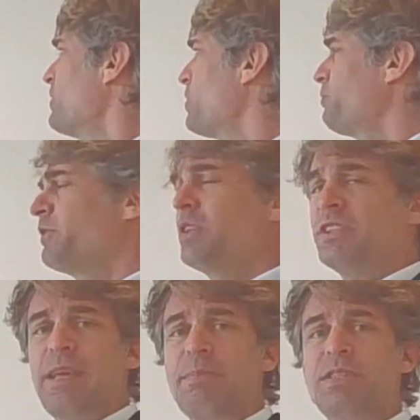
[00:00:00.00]
So first
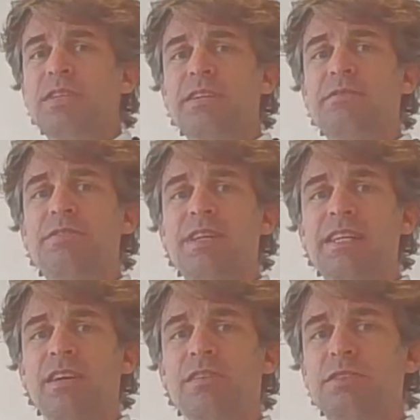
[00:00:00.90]
step is to get rid
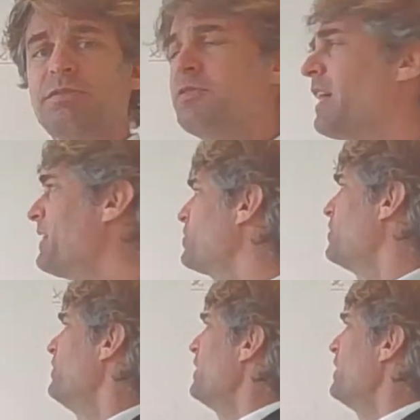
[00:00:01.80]
of the fraction,